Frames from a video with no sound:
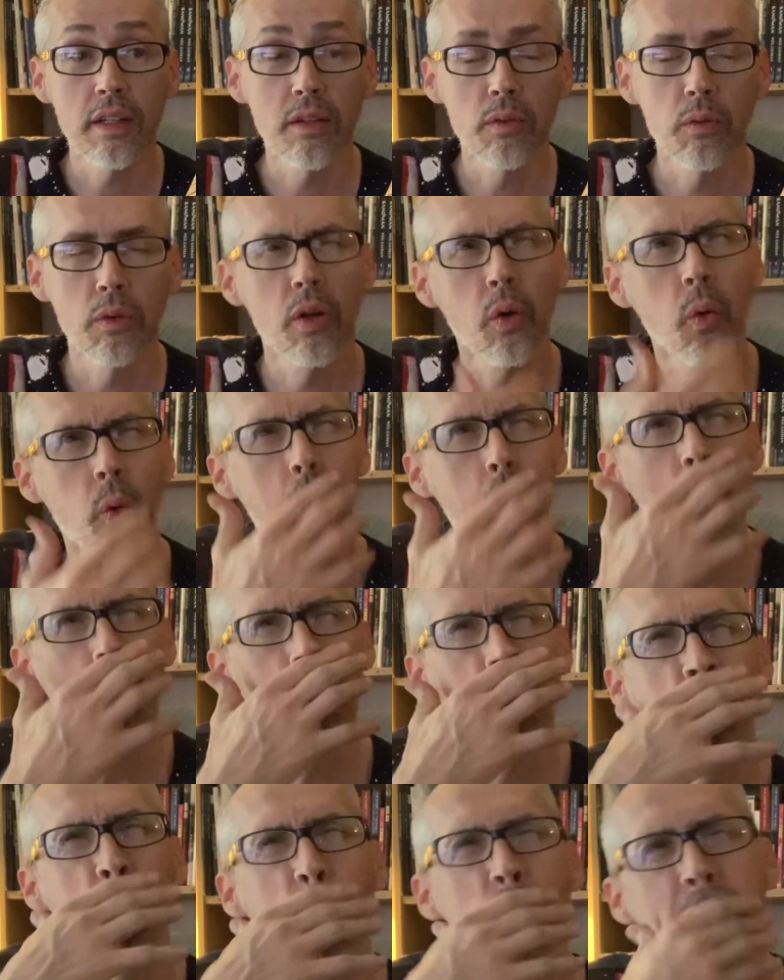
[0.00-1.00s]

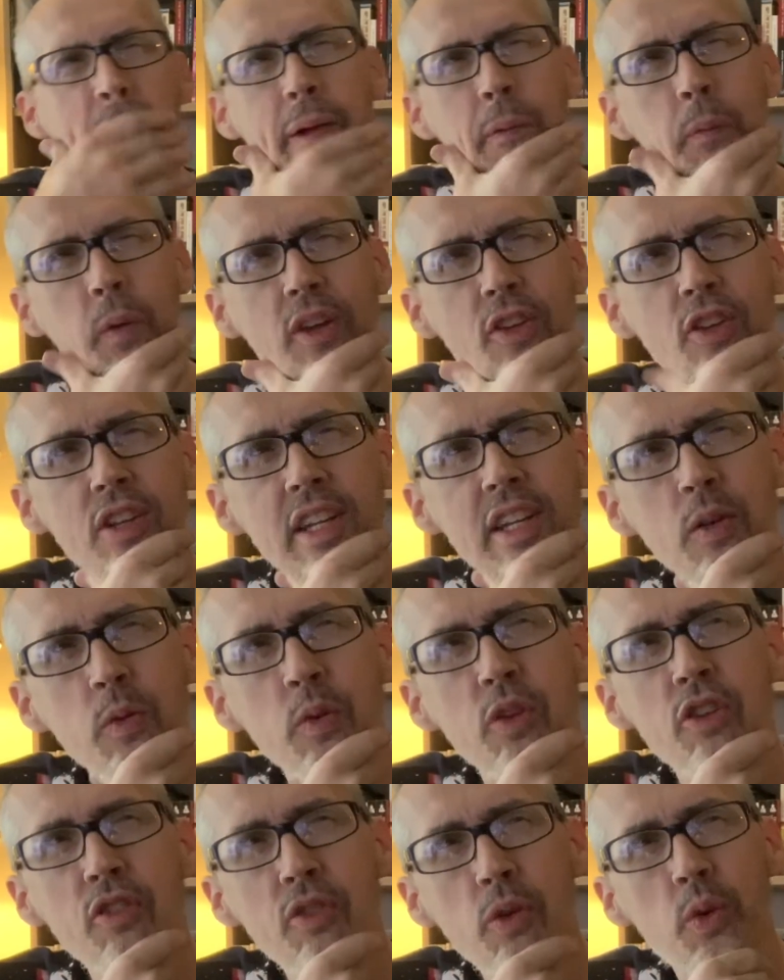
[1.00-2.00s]
Wait, was he? It
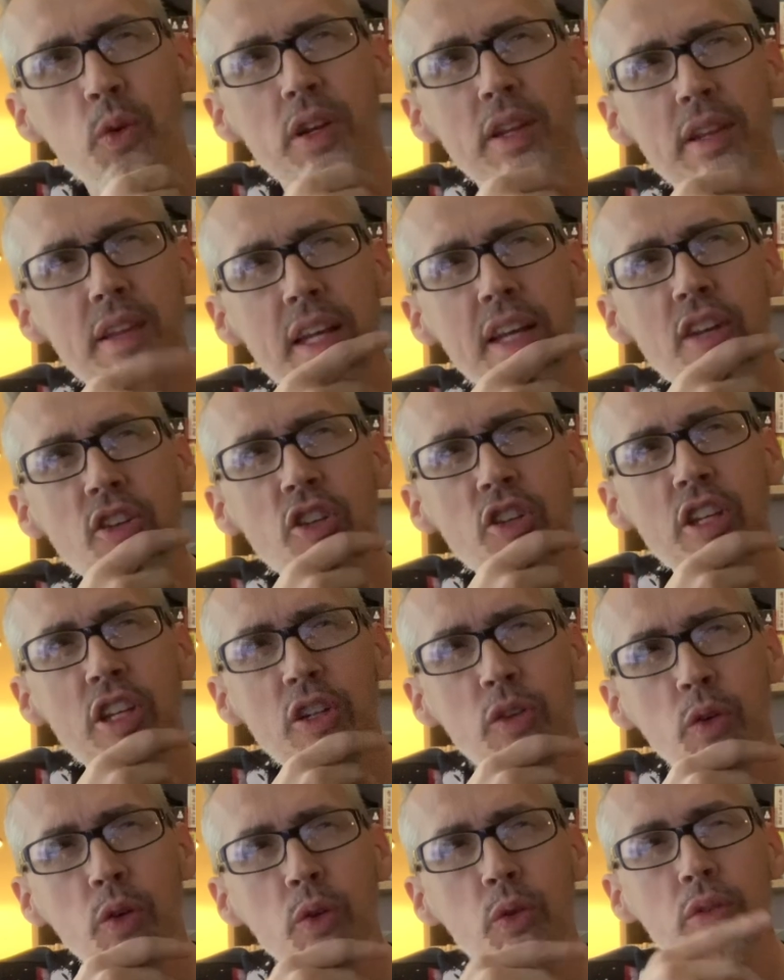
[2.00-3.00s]
was
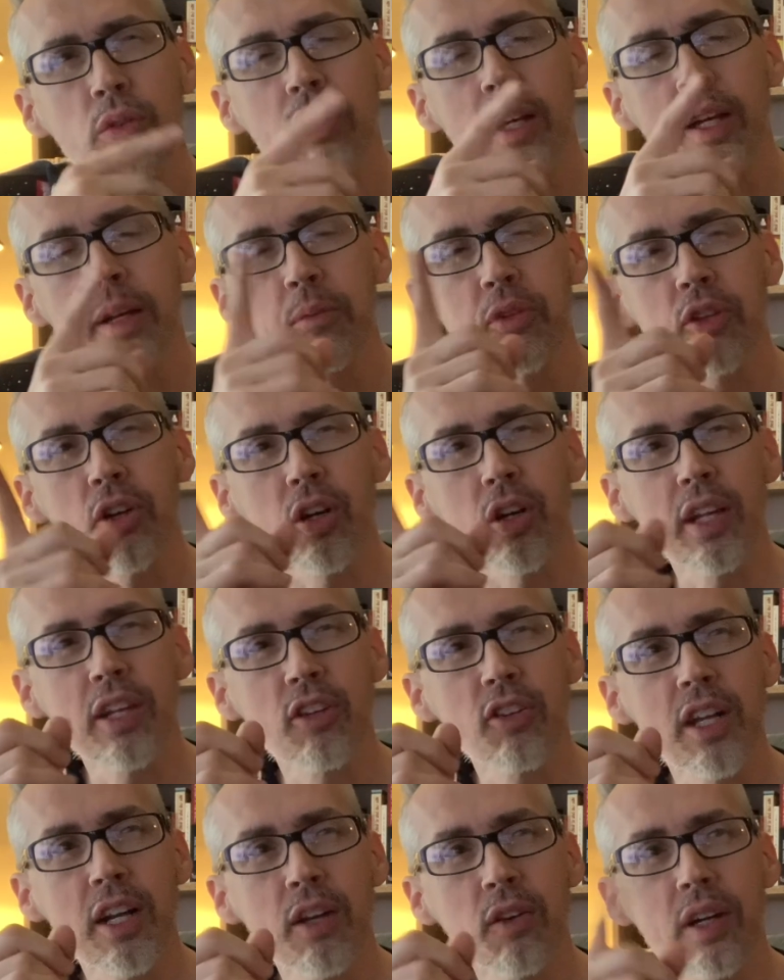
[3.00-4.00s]
40,000-year-old. No, I'm sorry, that's
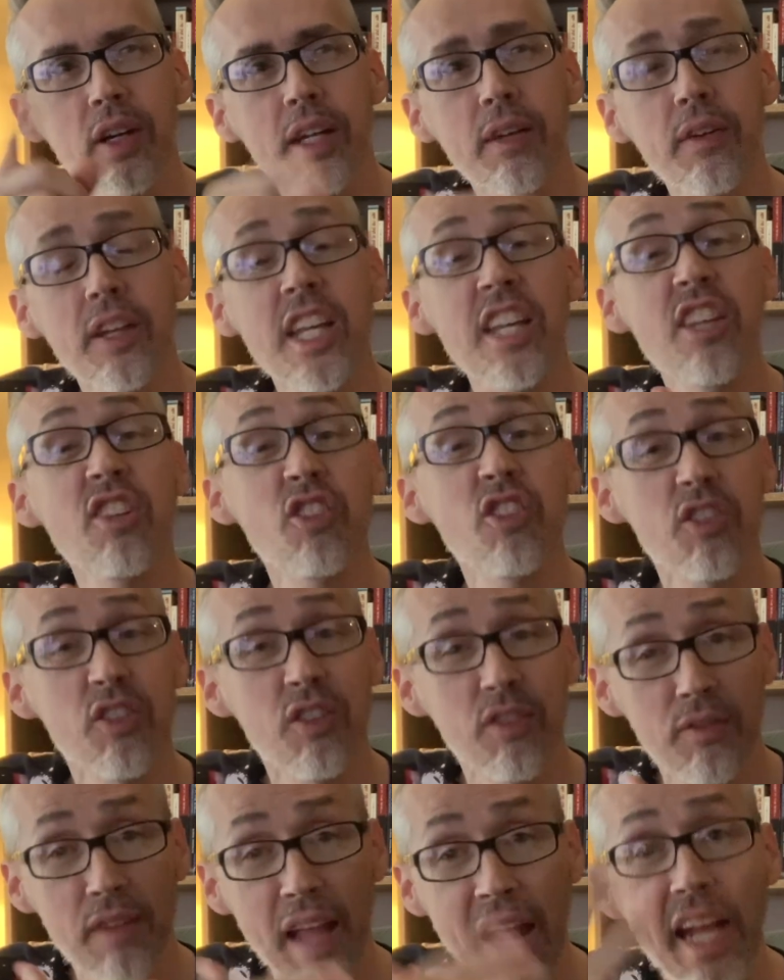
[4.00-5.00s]
not right. He's
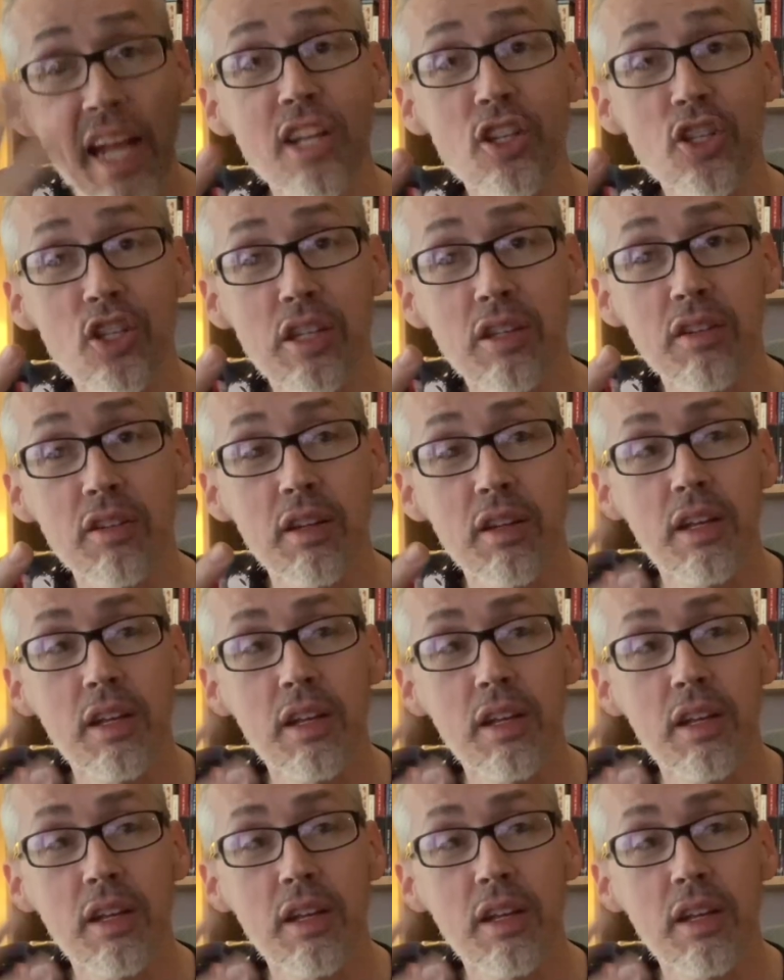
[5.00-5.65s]
ancient.